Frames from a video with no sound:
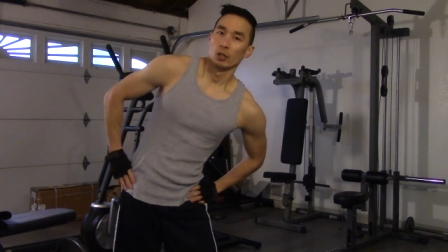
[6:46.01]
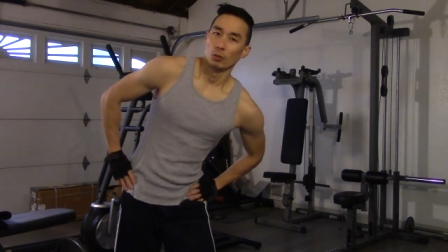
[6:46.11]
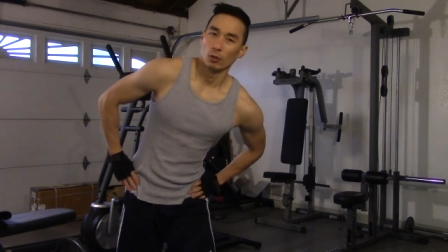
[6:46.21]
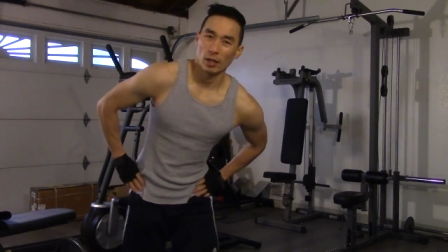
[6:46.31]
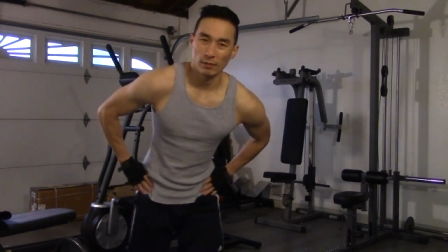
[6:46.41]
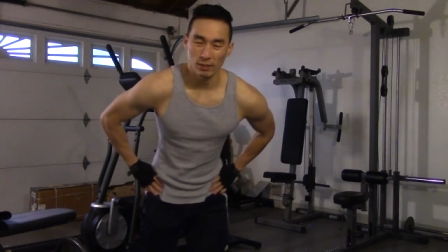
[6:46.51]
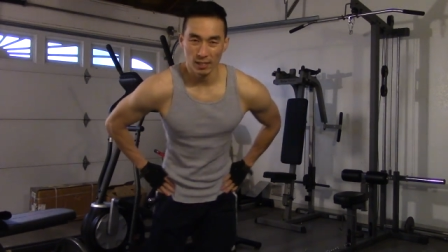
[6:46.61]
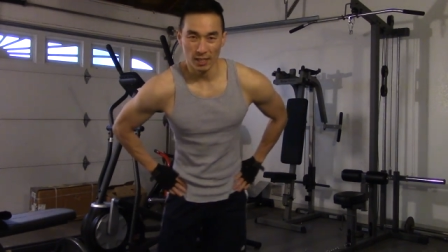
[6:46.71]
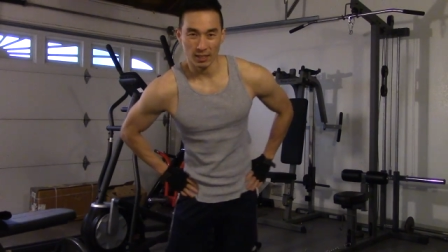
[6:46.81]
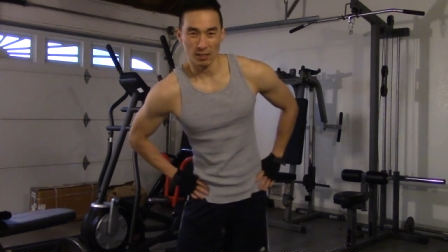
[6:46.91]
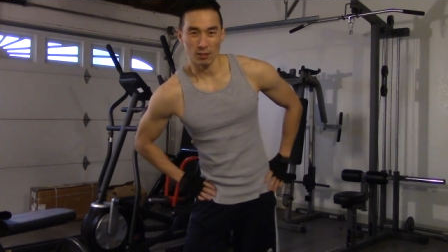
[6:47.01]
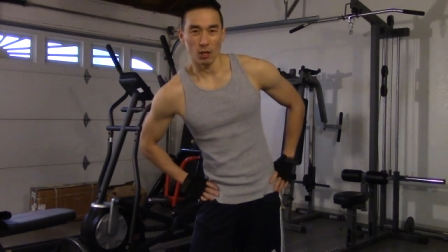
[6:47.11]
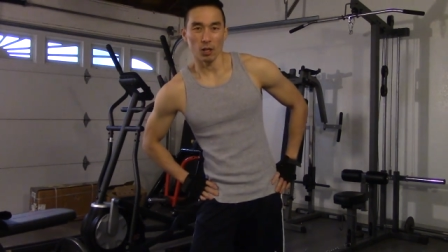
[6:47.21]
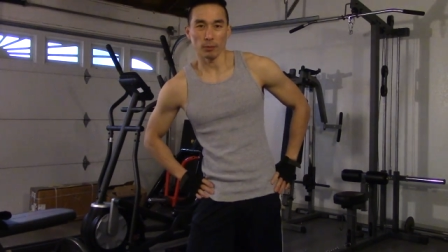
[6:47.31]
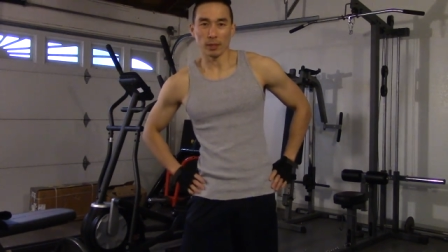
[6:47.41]
you won't have to take as
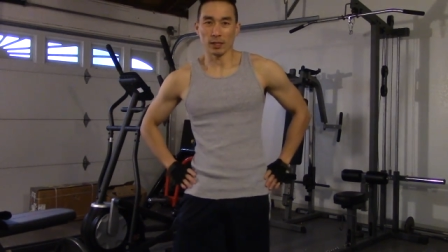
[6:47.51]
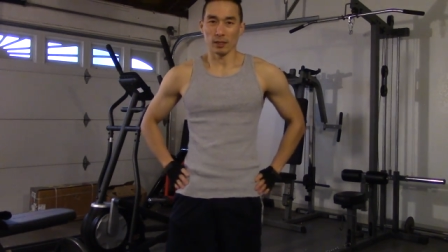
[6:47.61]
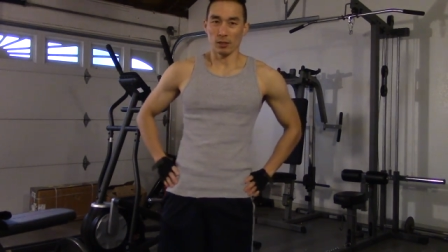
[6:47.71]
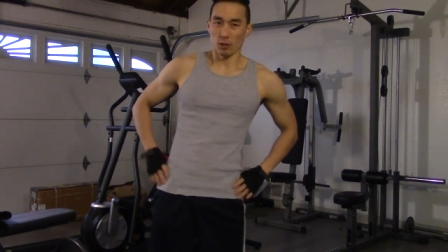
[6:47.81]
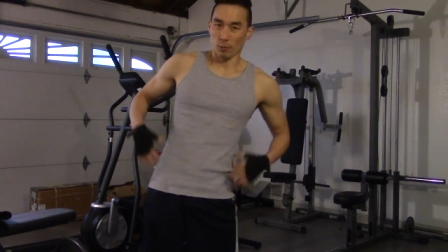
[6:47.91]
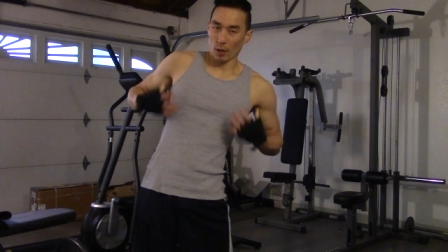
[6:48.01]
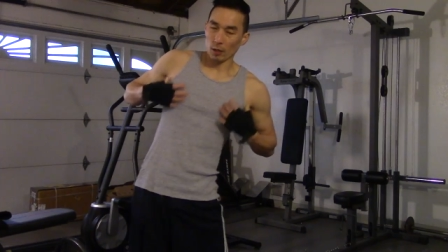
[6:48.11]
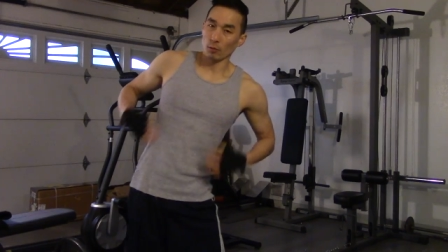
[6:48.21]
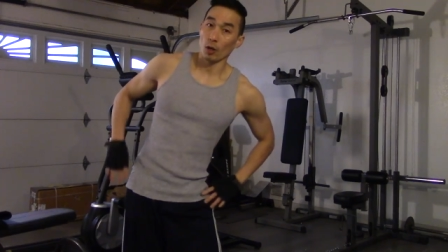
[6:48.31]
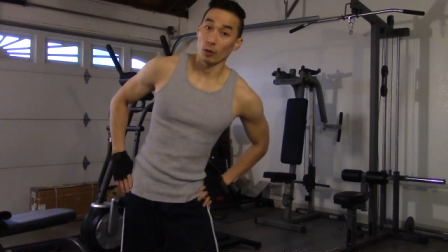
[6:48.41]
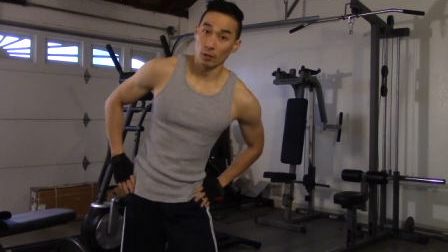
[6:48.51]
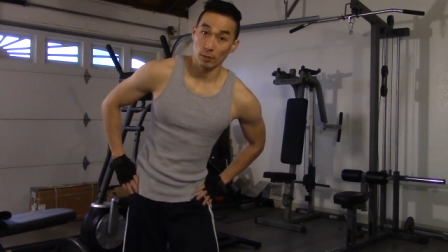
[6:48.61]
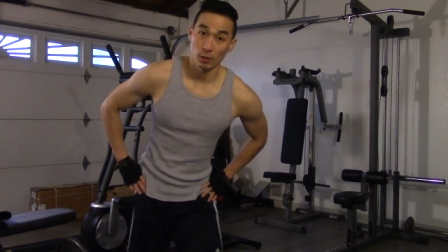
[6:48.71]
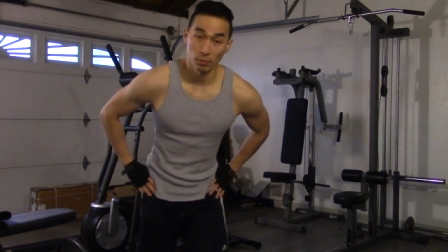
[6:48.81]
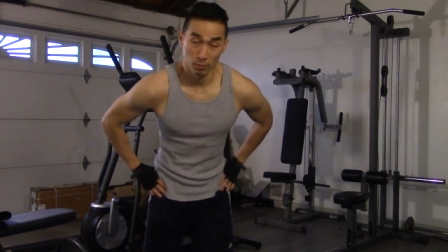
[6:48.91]
long because your body will
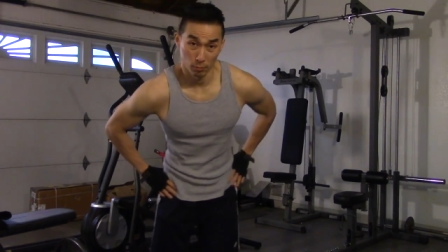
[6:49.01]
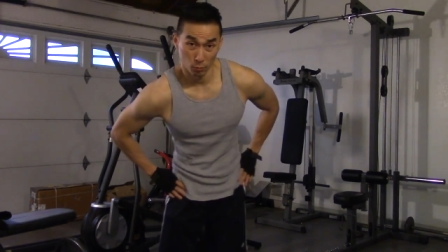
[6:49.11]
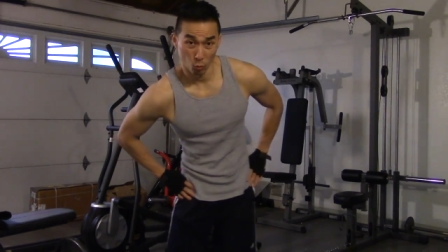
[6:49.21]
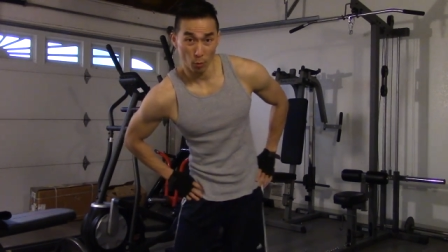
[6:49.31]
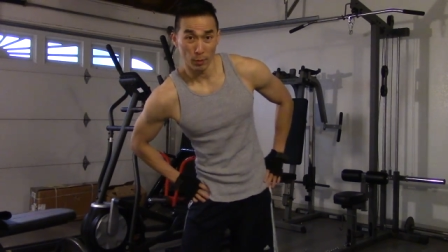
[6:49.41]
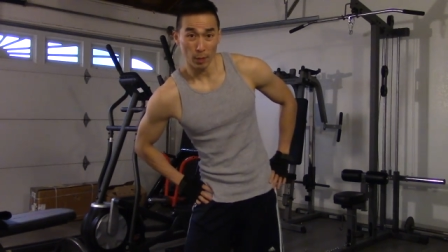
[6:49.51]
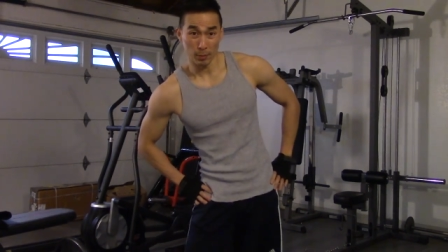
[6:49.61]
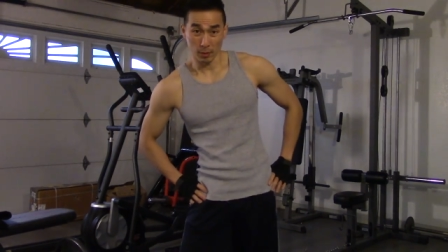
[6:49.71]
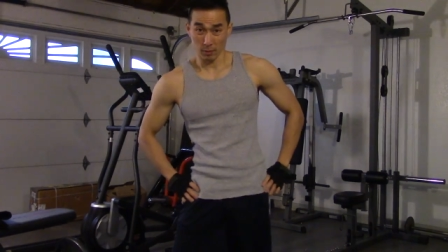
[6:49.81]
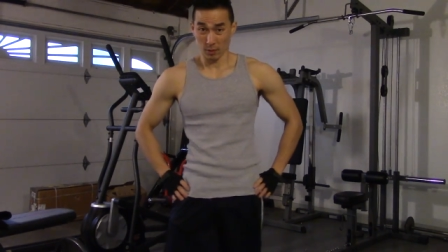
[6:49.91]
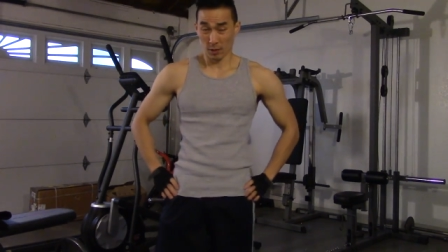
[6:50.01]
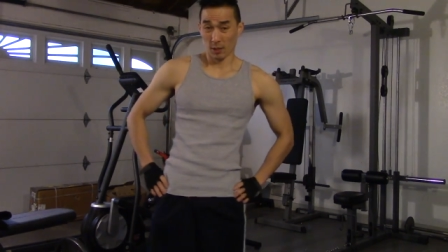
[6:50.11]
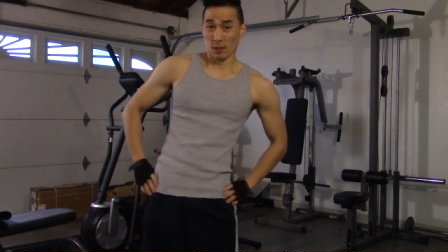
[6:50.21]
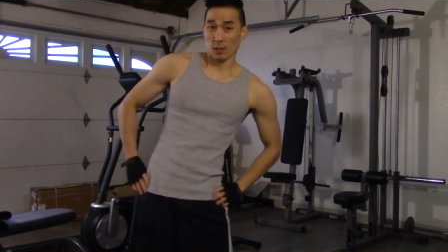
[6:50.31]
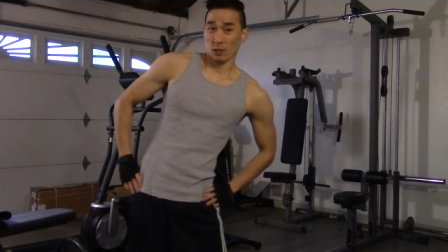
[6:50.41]
already be warmed up and
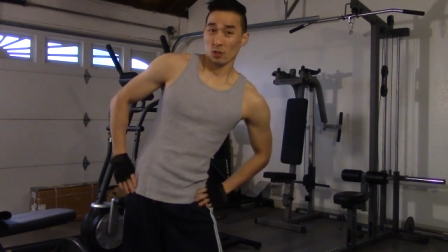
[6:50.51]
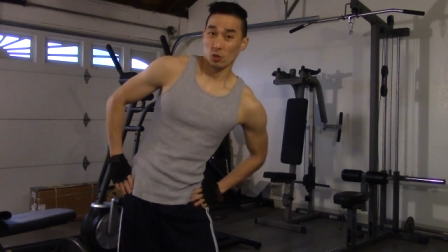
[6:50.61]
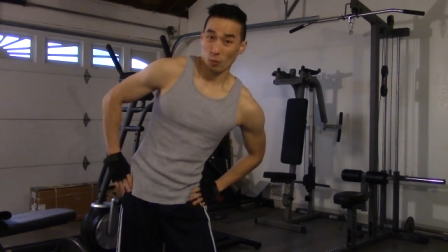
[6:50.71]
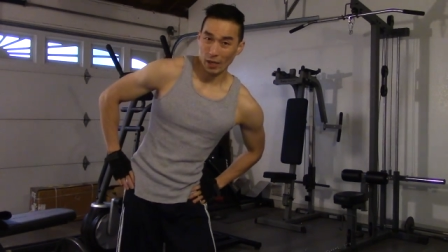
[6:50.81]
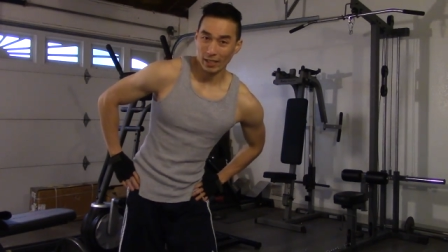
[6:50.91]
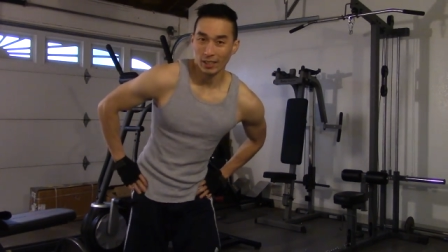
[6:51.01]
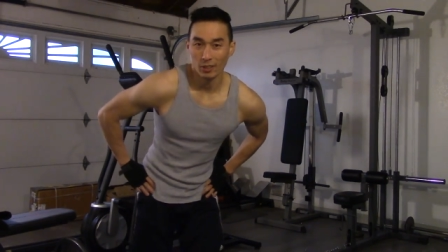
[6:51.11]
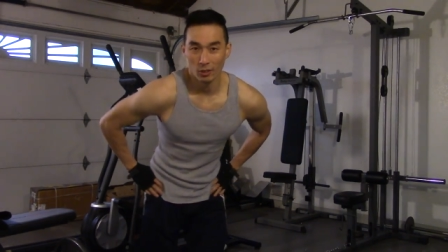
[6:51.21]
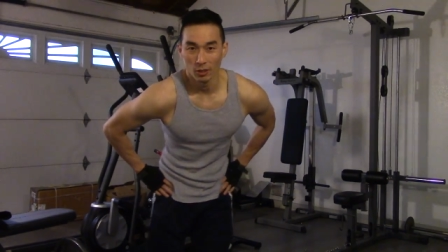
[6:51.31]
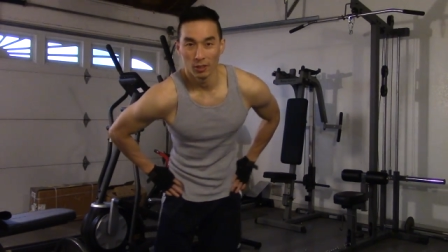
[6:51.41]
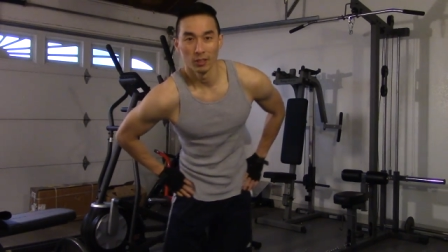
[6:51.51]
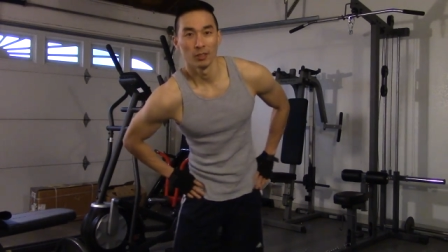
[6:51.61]
sweaty or